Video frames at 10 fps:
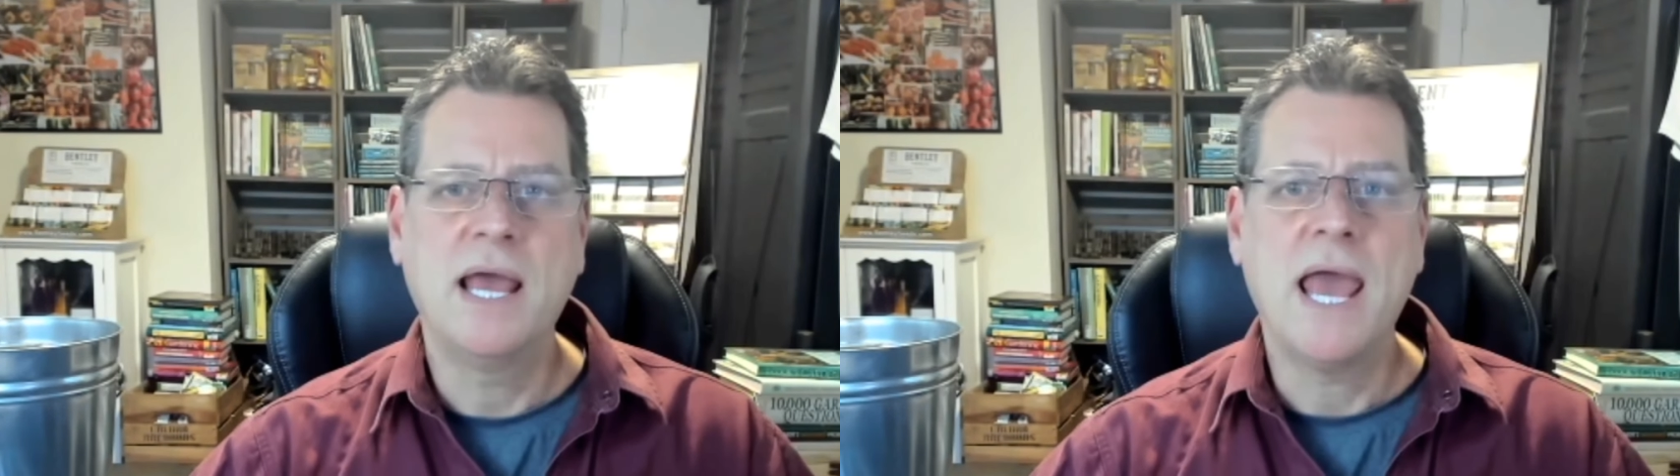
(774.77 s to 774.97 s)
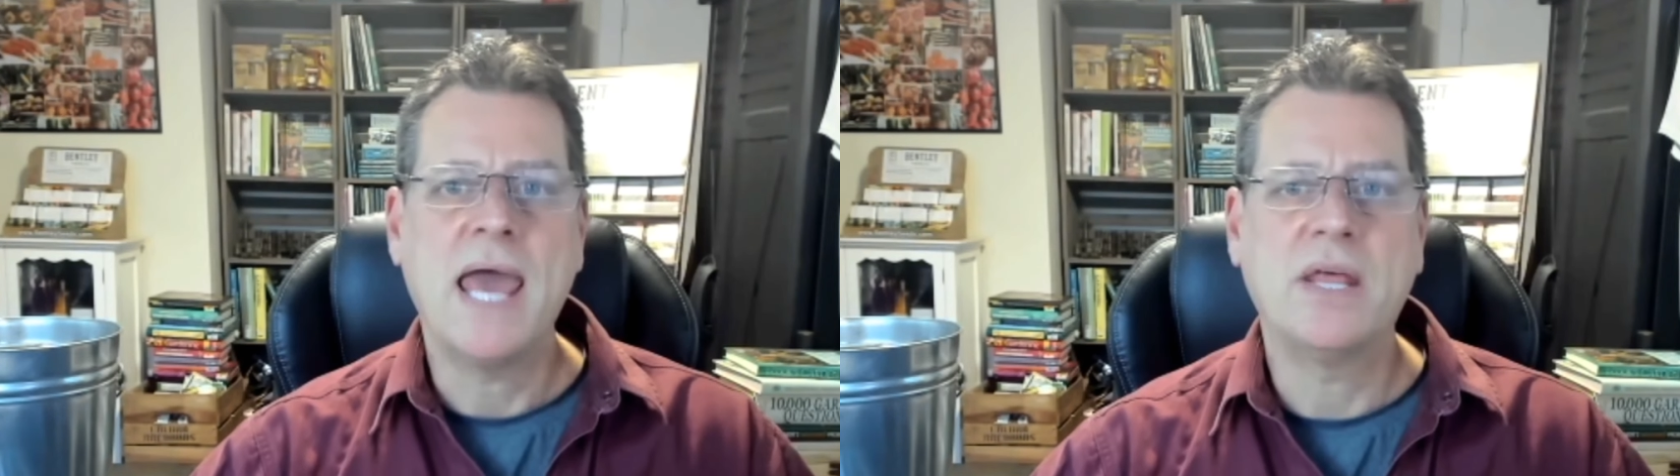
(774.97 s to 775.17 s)

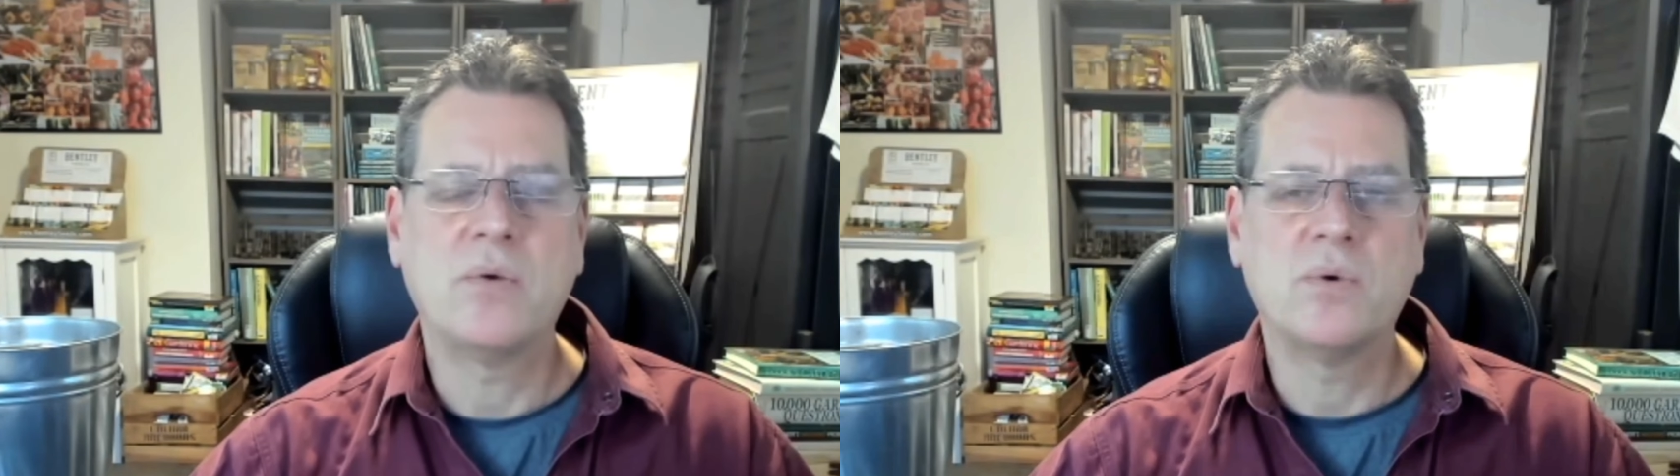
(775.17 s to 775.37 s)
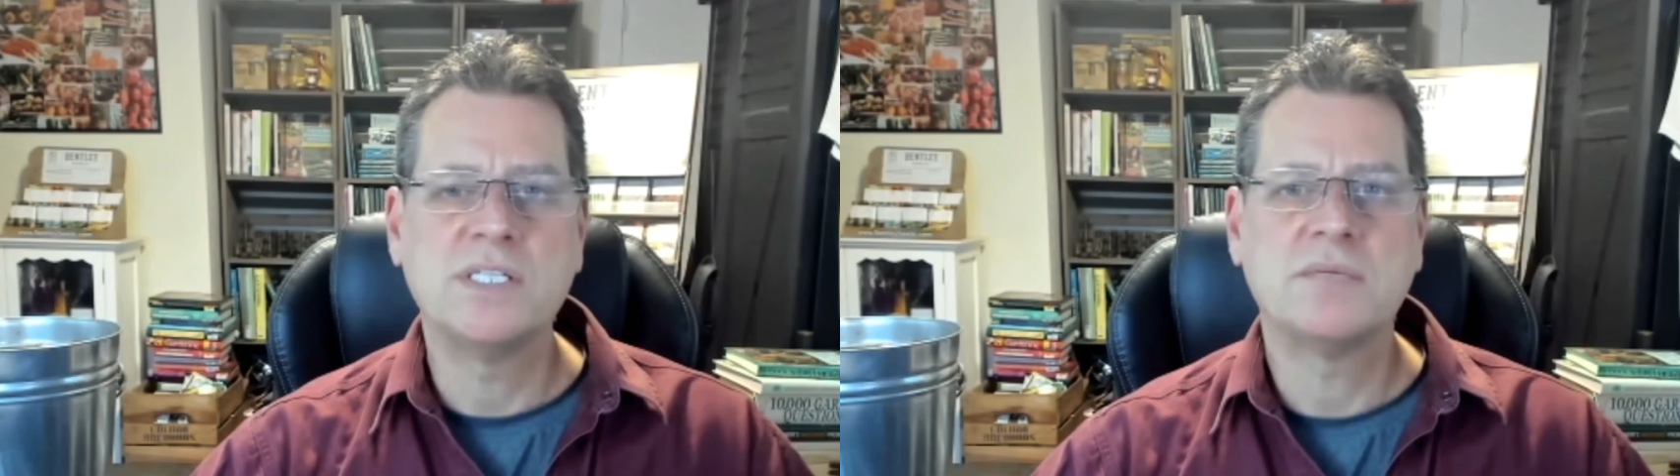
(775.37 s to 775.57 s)
and then
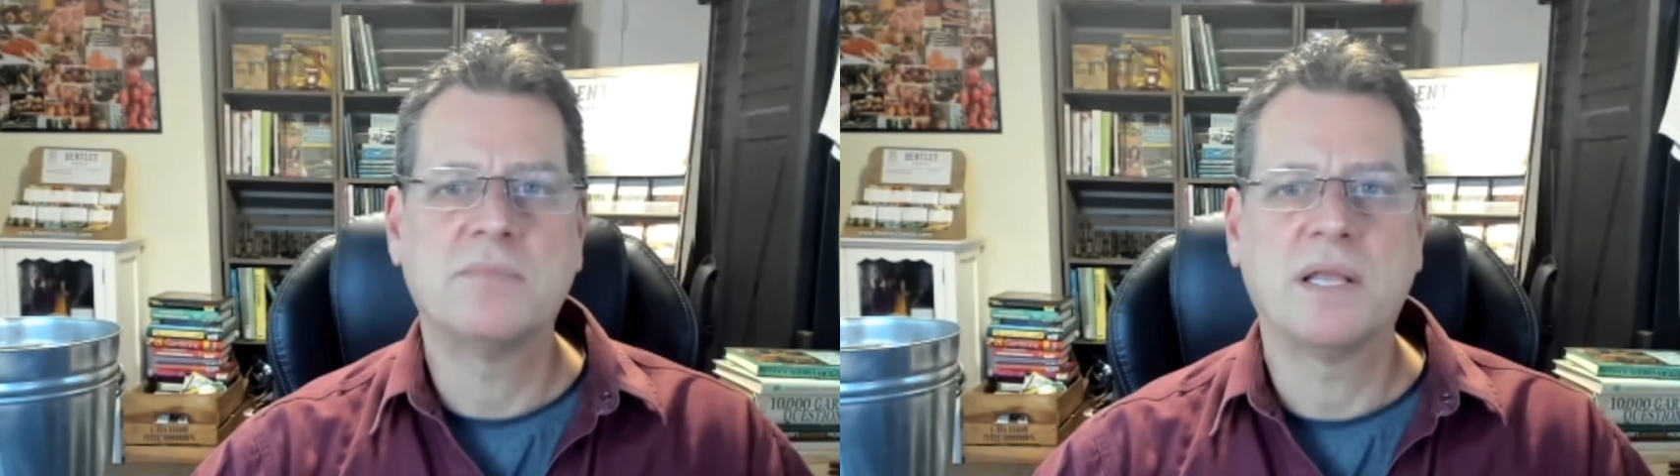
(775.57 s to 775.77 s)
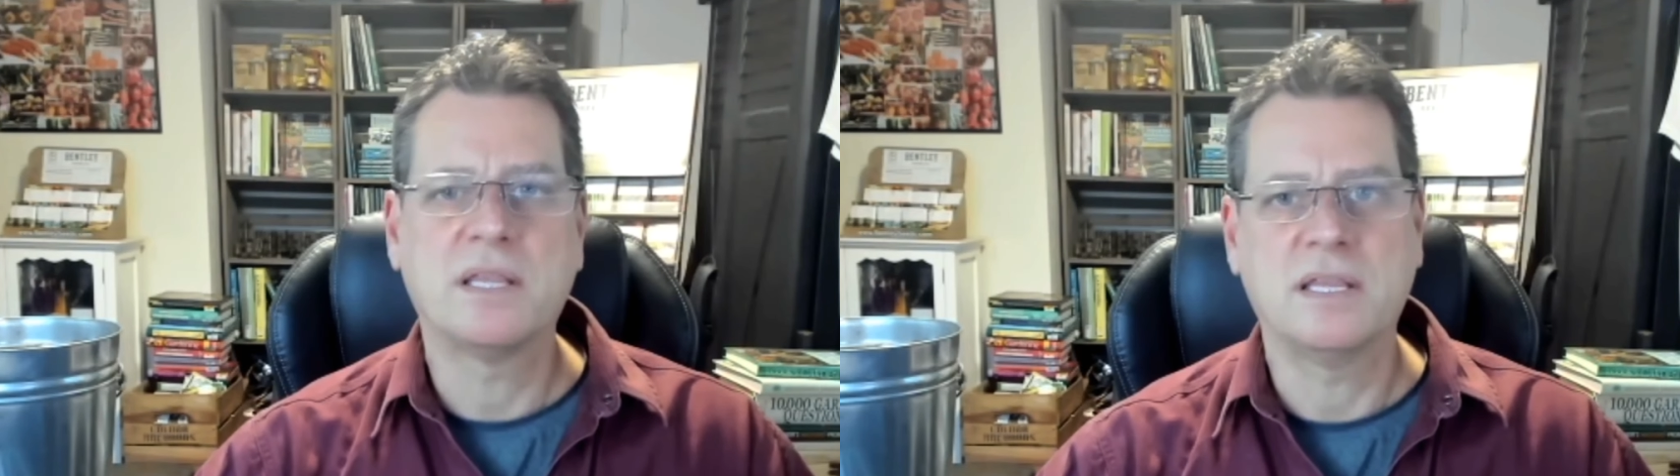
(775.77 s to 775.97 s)
once a
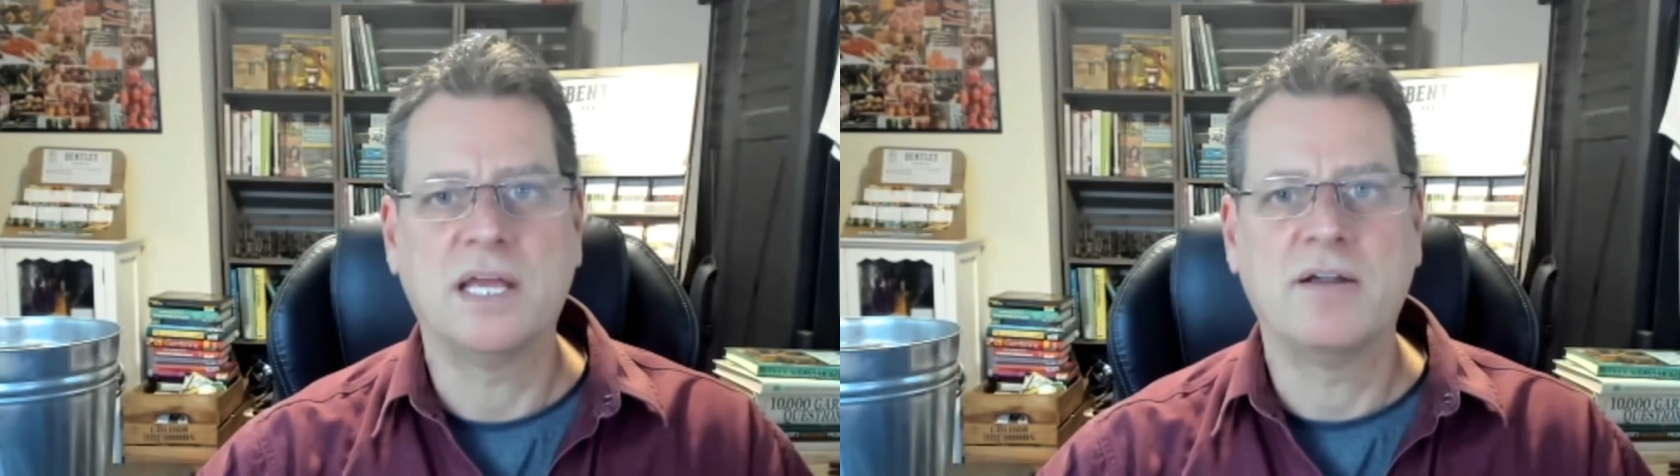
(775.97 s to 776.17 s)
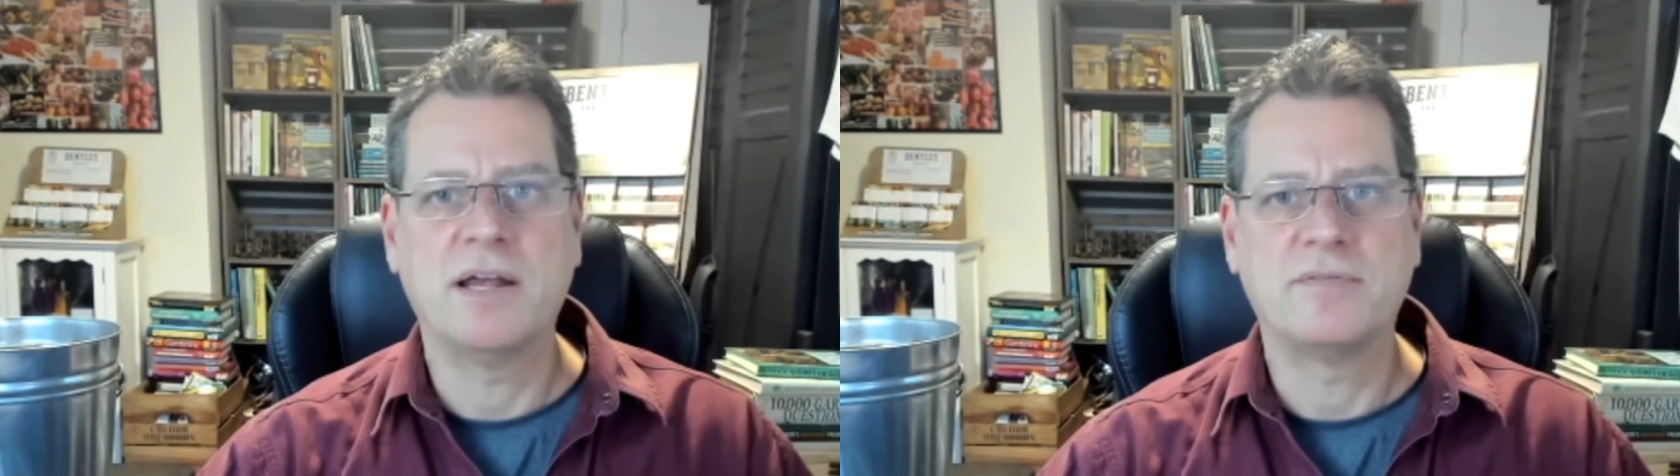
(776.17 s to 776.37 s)
month
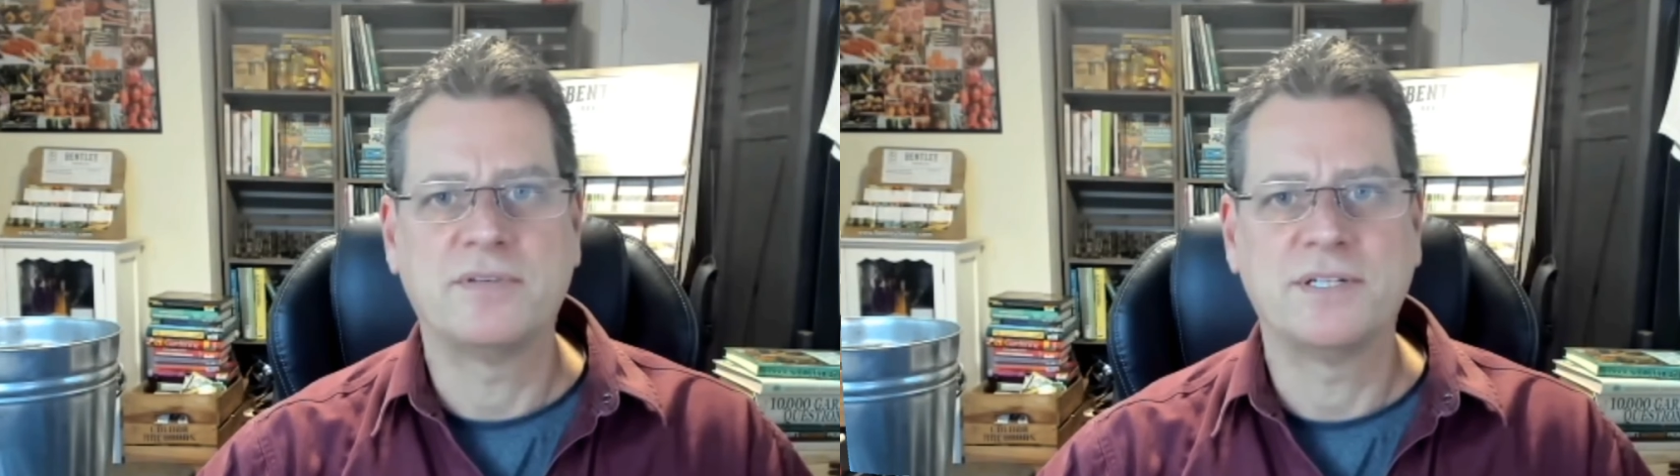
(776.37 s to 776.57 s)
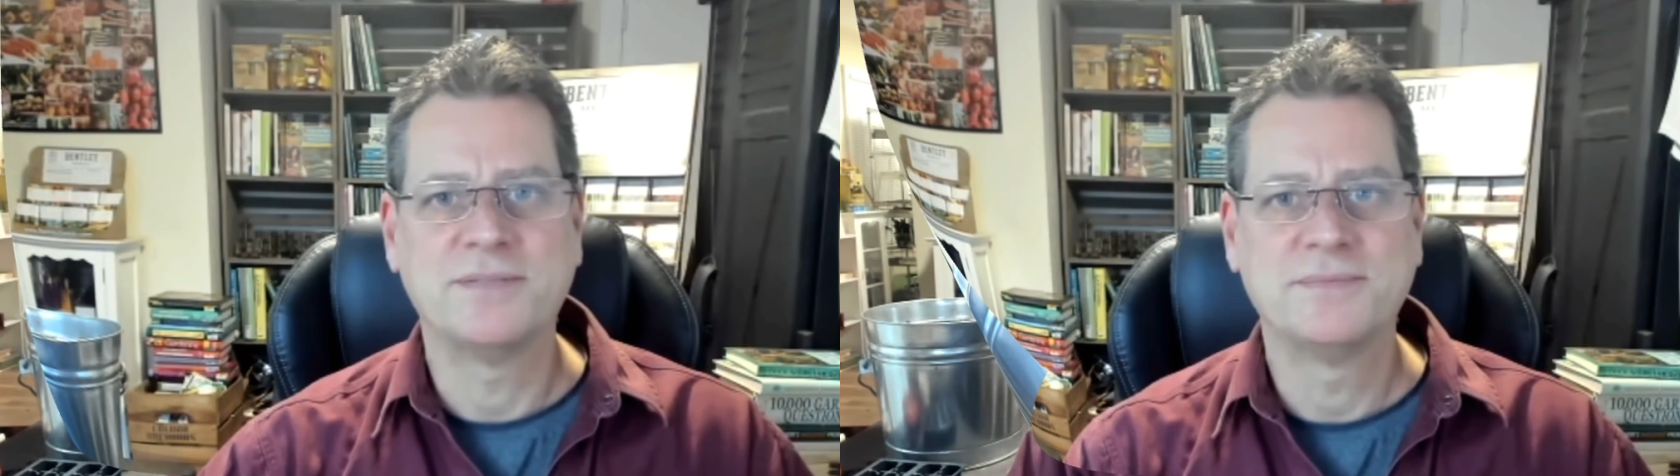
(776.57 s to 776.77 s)
thereafter.